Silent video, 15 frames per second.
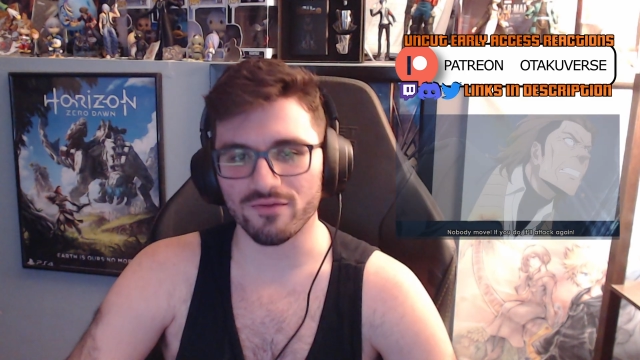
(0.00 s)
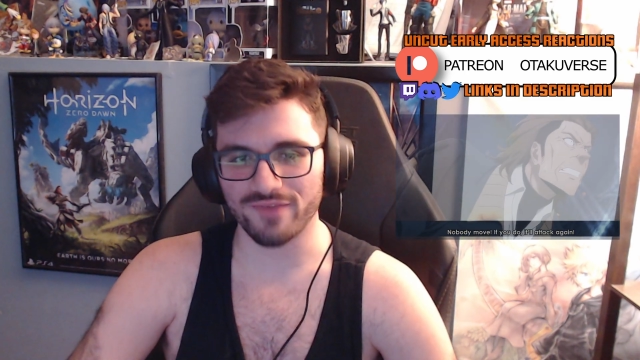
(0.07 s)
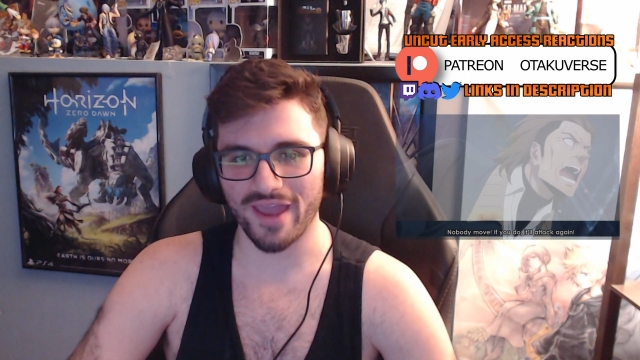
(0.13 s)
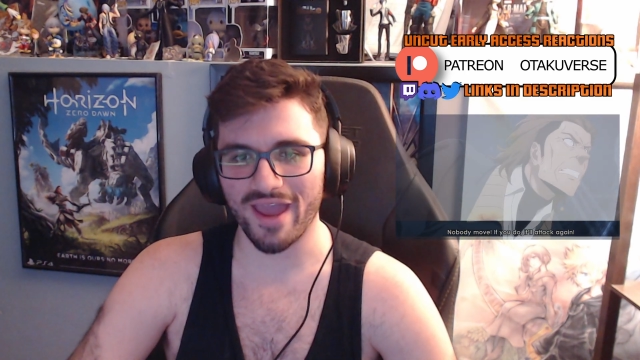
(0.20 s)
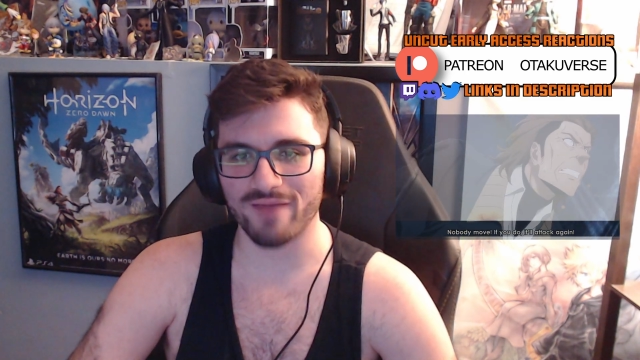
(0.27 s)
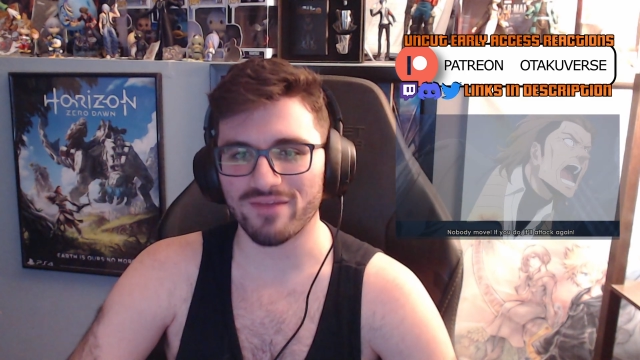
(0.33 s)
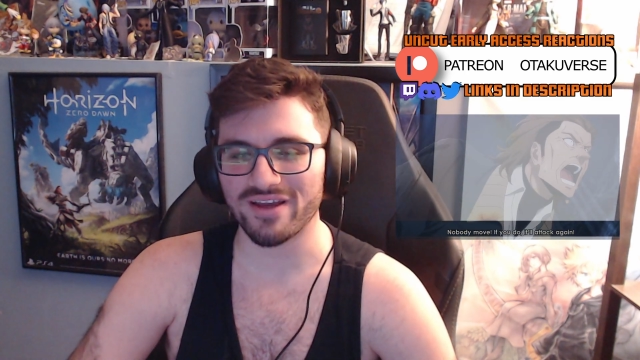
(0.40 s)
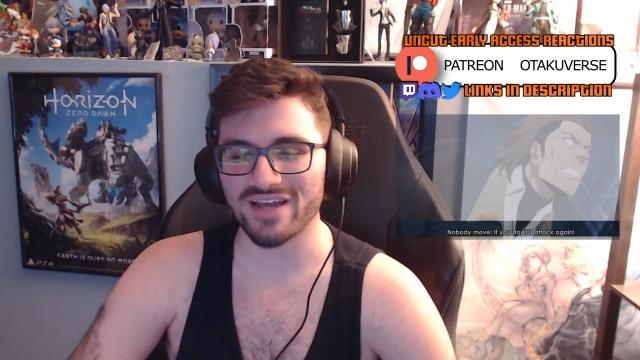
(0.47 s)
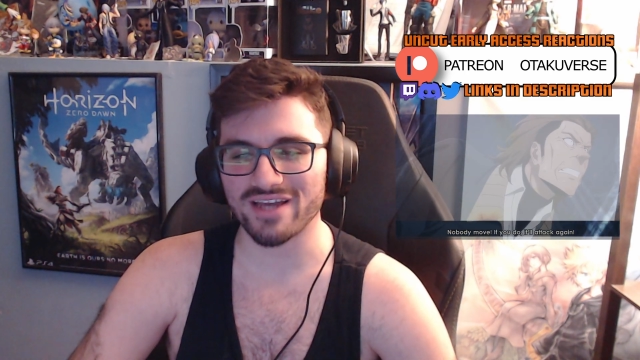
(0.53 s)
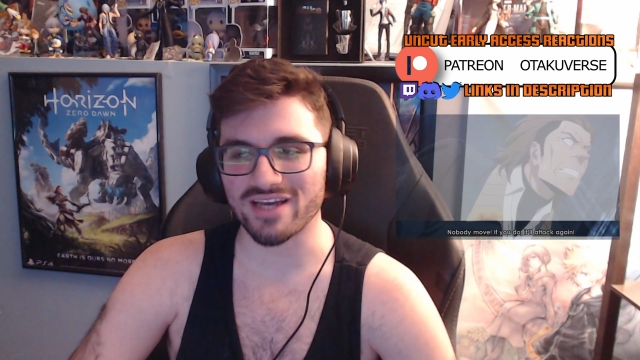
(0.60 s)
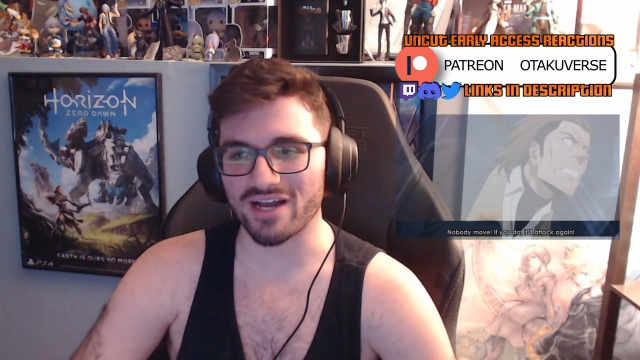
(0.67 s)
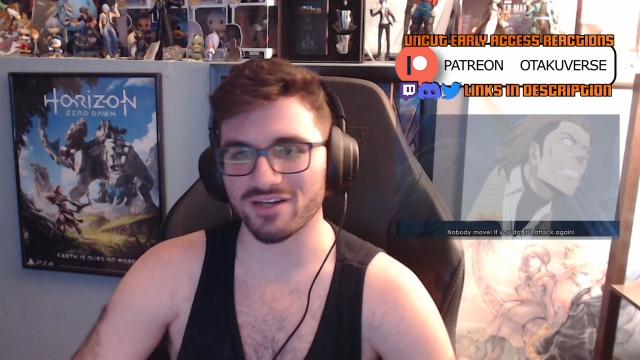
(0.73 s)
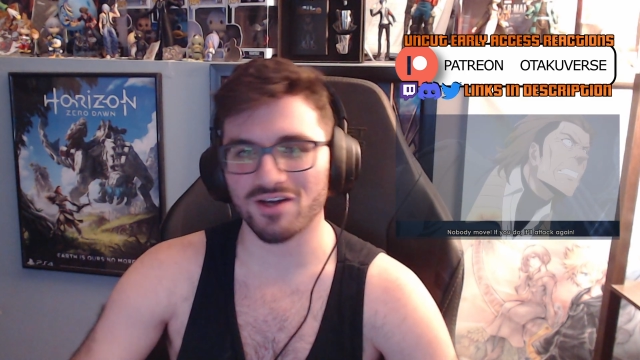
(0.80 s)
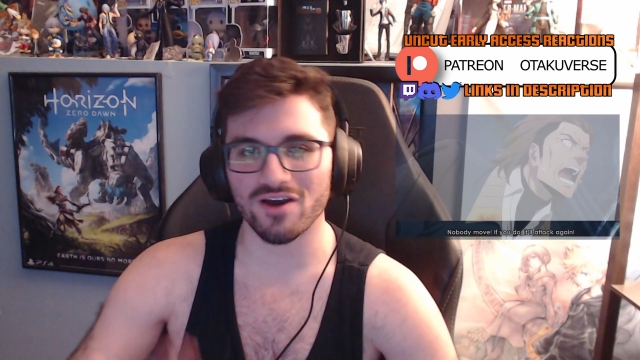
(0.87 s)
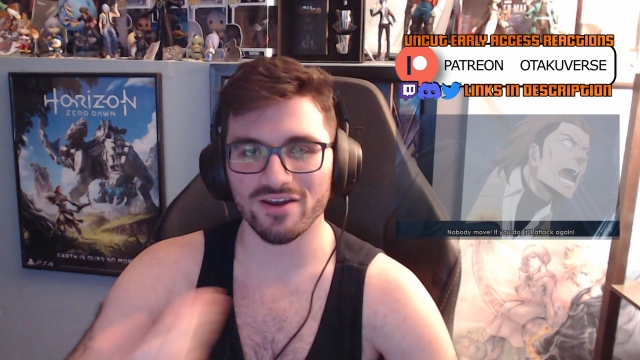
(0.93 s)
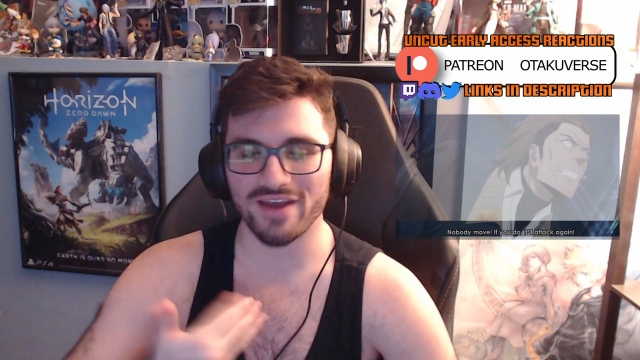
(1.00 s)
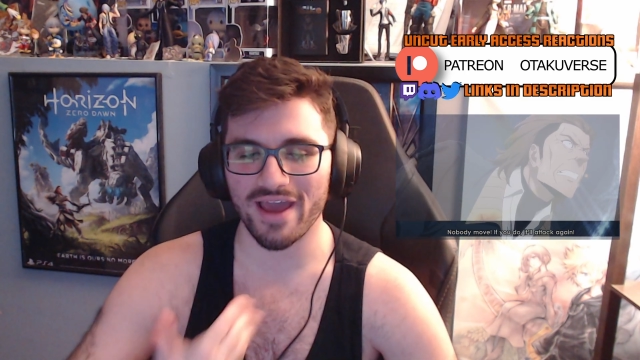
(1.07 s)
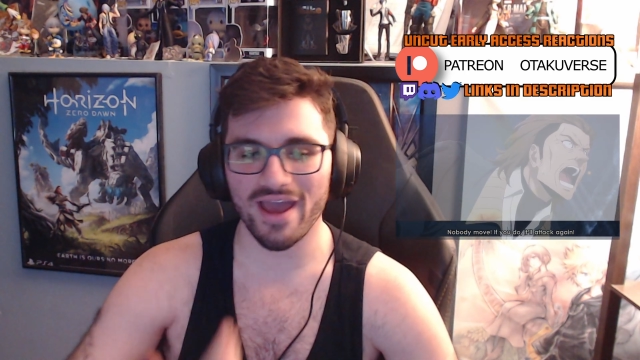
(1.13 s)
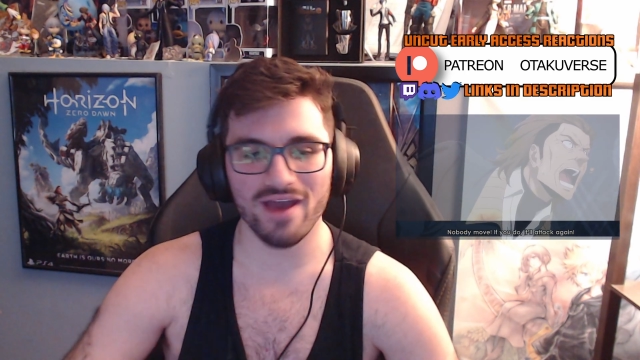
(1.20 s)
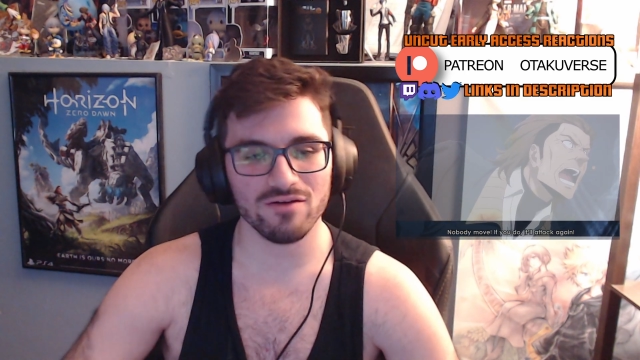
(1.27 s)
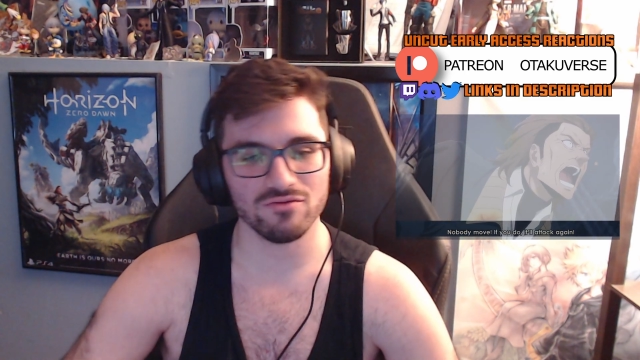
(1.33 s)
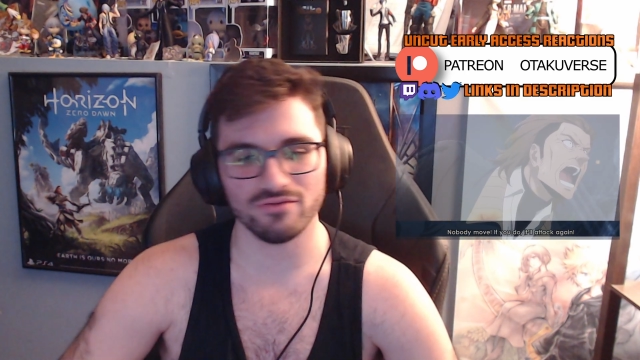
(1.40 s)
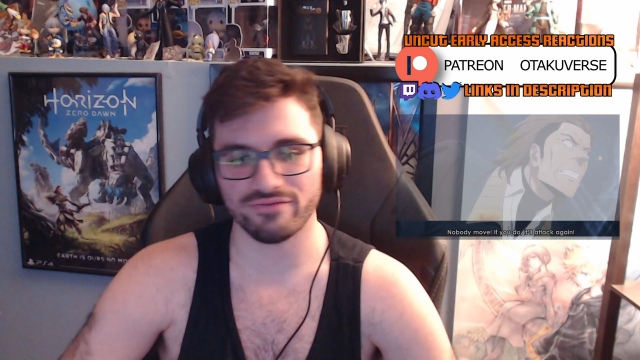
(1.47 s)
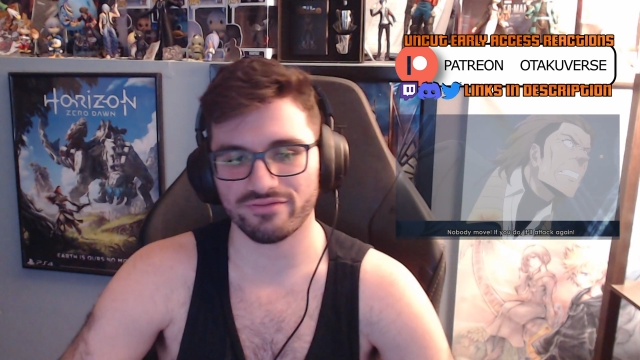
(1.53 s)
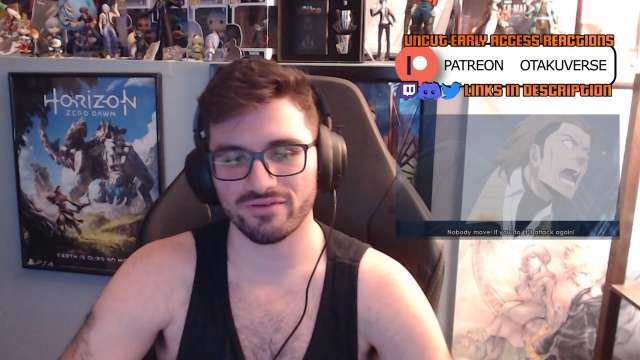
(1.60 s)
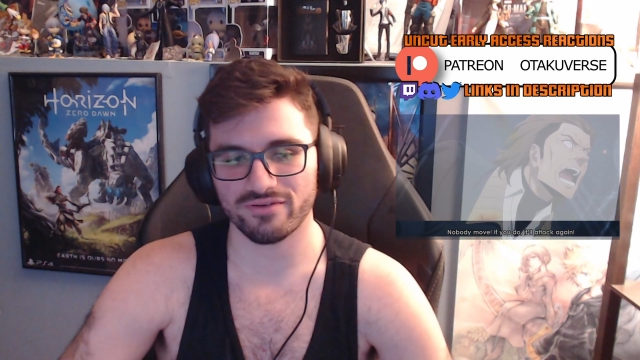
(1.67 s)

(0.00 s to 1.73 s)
Damn, that guy got cut in half. Oof.